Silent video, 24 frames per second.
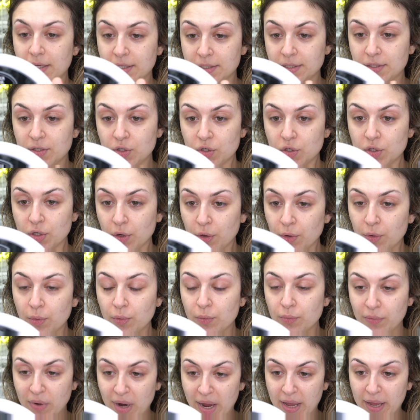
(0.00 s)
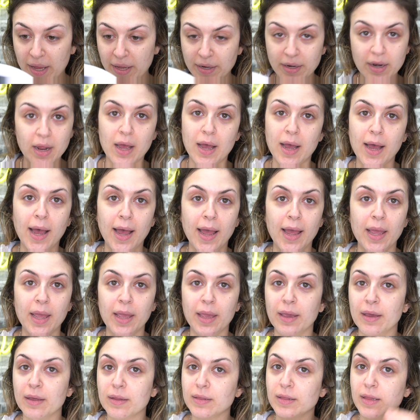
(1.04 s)
is so red.
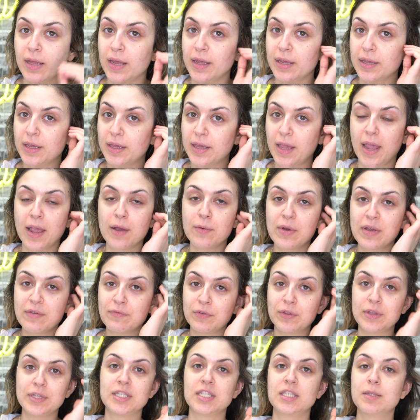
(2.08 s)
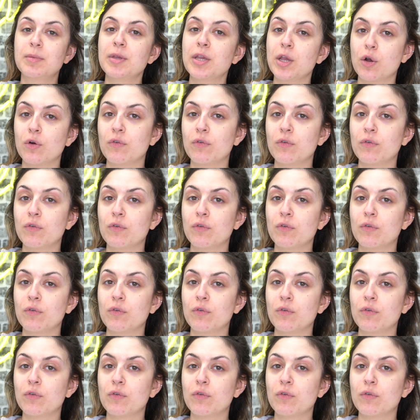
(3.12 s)
I like can't wait for this to be